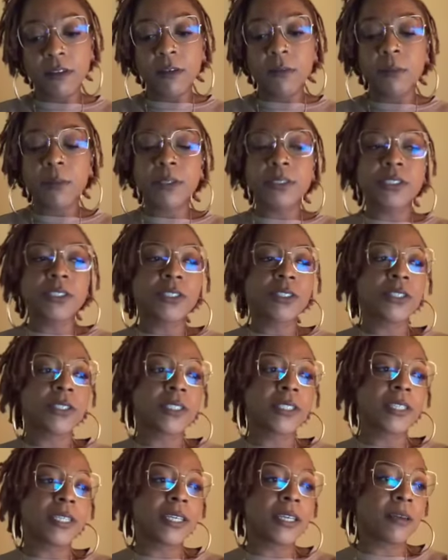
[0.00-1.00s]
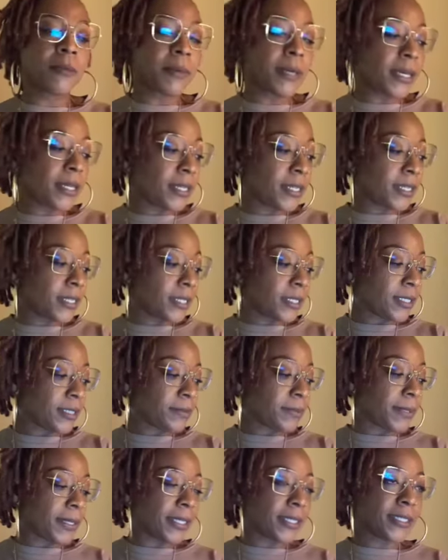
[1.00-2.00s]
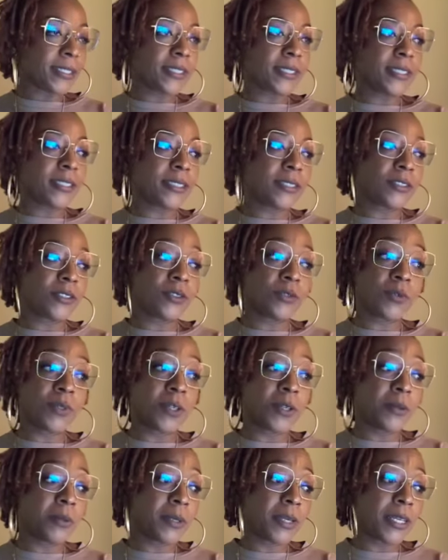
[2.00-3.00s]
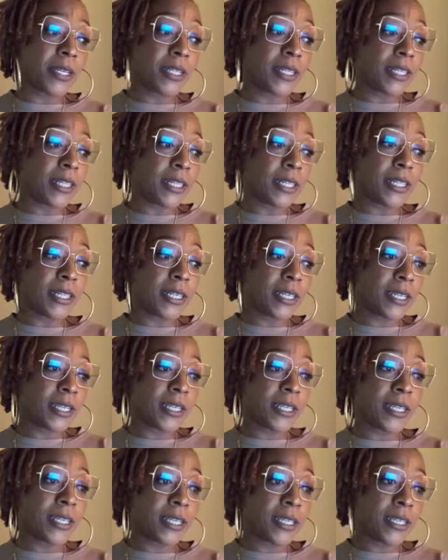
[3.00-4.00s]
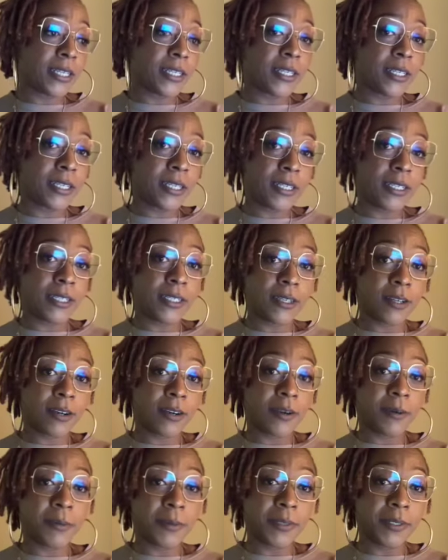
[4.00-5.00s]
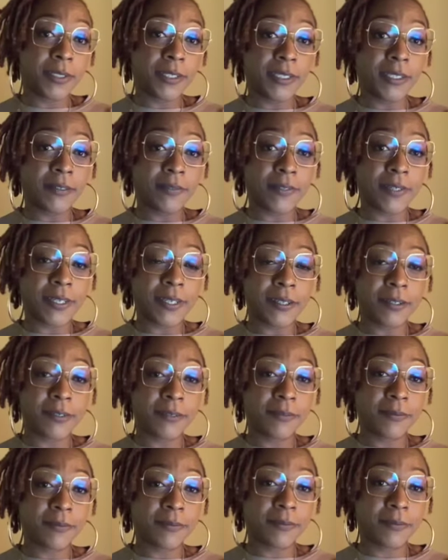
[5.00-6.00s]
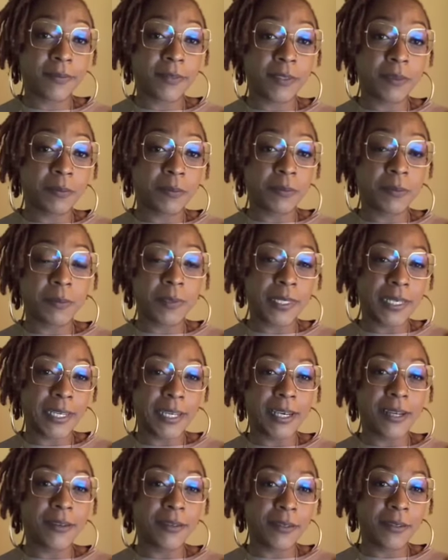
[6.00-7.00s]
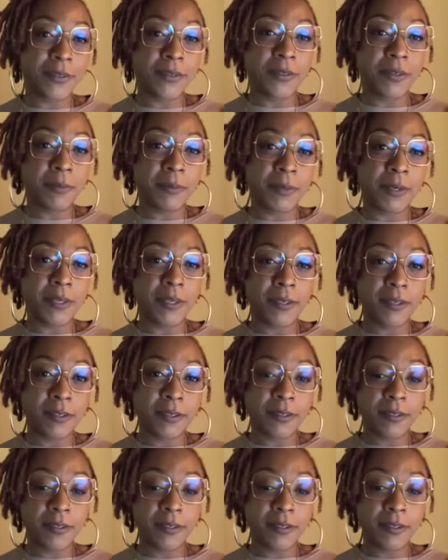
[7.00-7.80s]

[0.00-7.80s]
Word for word: But you know the thing about it is, Pisces, Jerome got a lot of karma to live out, to play out. You know what I mean?